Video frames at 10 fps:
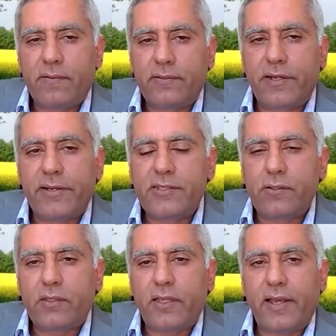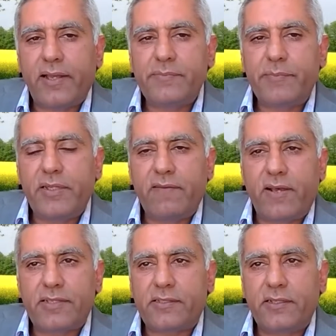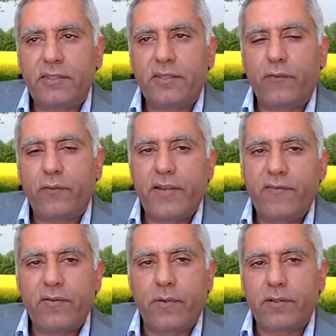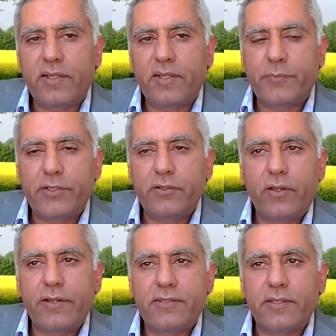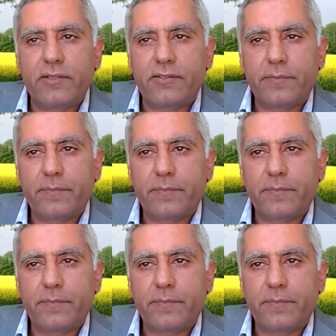the result has been devastating for everyone, especially in the United States.